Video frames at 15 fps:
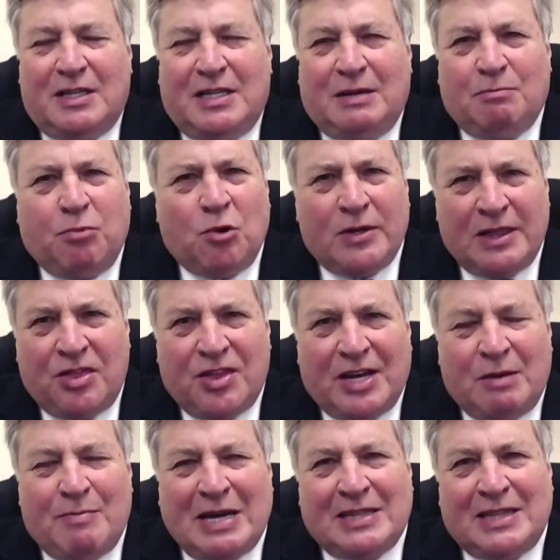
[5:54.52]
The important
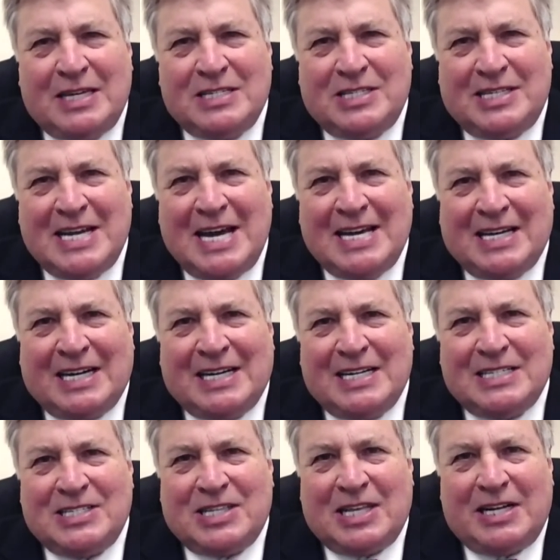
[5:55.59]
thing about these data
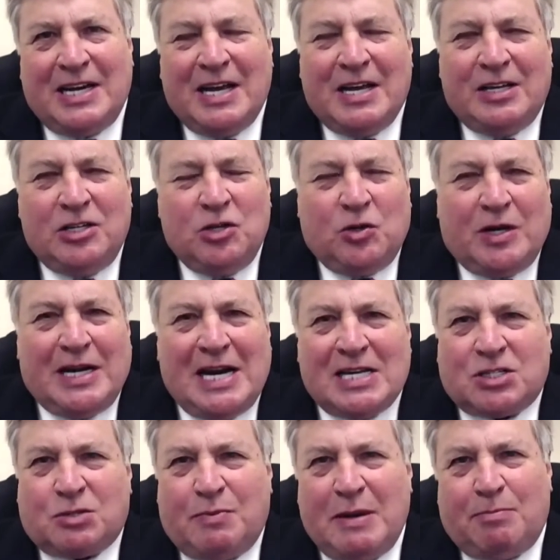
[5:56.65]
is that you could
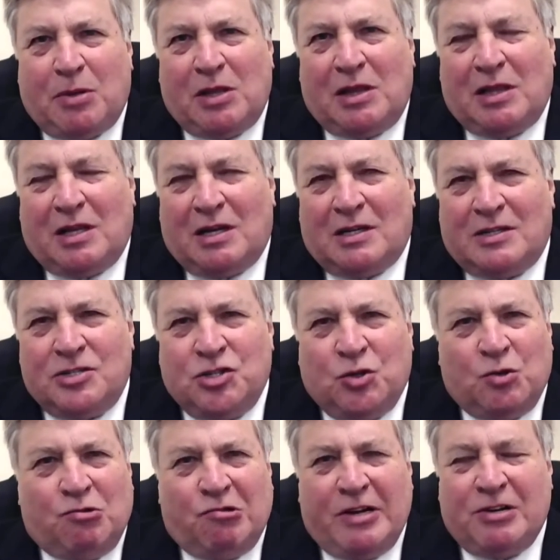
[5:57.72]
ask people, do
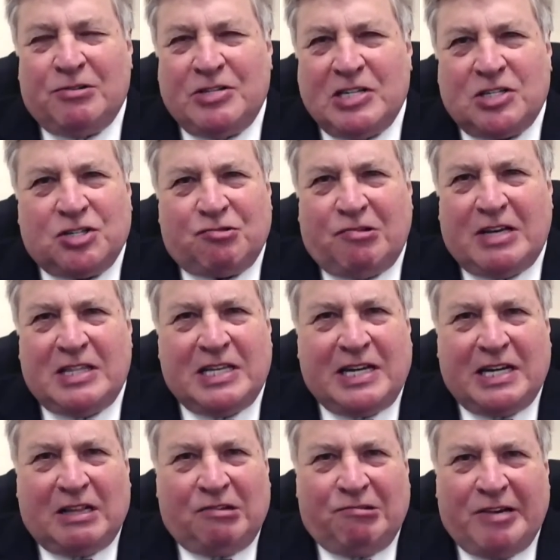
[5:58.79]
you agree or disagree
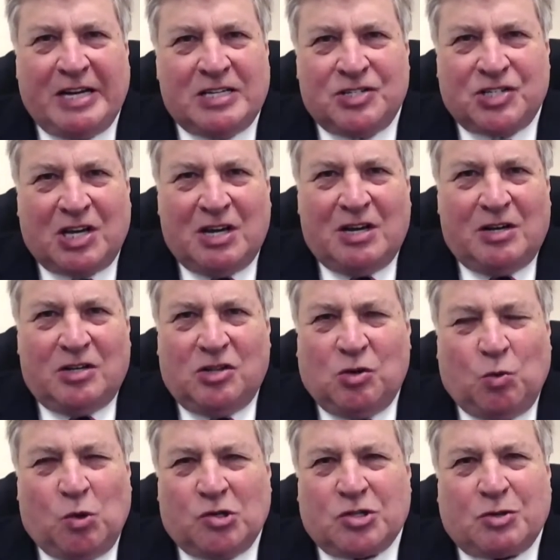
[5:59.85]
that Hillary is
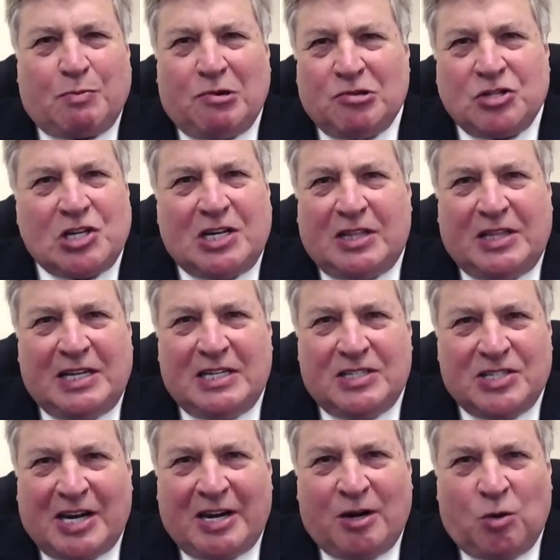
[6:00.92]
the worst person in the
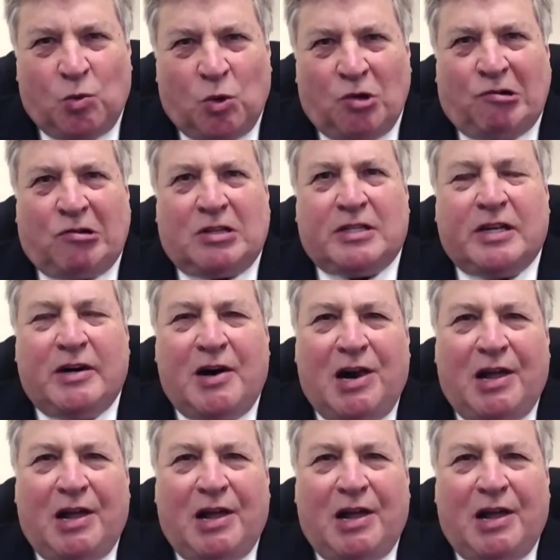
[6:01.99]
entire world?